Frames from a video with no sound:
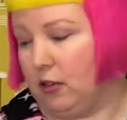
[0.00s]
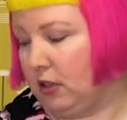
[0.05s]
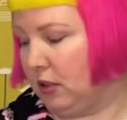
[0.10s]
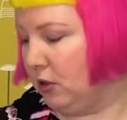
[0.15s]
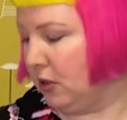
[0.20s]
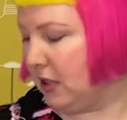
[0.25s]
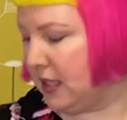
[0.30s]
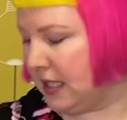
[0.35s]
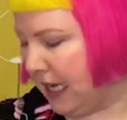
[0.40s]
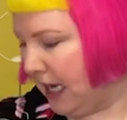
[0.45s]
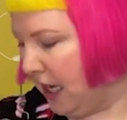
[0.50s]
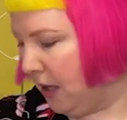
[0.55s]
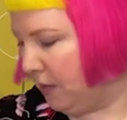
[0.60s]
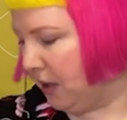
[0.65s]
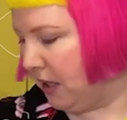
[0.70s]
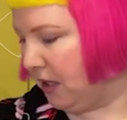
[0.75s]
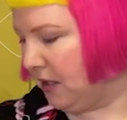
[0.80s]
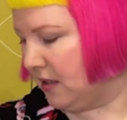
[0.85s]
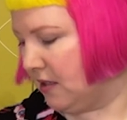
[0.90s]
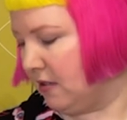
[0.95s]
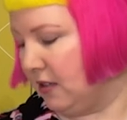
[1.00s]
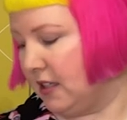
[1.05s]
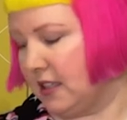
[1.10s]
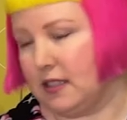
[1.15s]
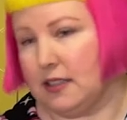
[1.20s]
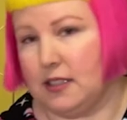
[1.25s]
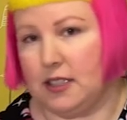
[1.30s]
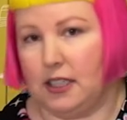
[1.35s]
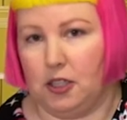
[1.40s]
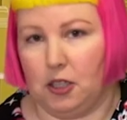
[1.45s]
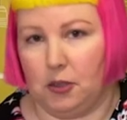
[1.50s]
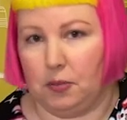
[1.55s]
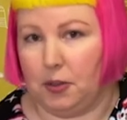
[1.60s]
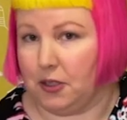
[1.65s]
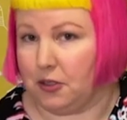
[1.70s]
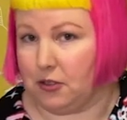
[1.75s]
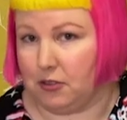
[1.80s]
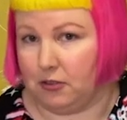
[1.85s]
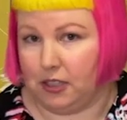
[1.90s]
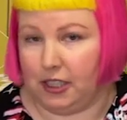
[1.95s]
I looked down because there is a Ceaco
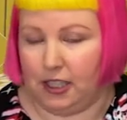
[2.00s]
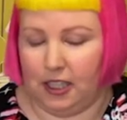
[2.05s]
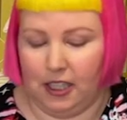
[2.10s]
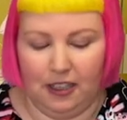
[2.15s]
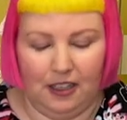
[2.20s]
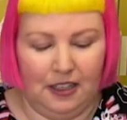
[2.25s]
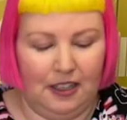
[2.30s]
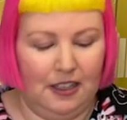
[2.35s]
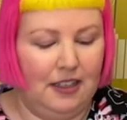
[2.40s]
puzzle here.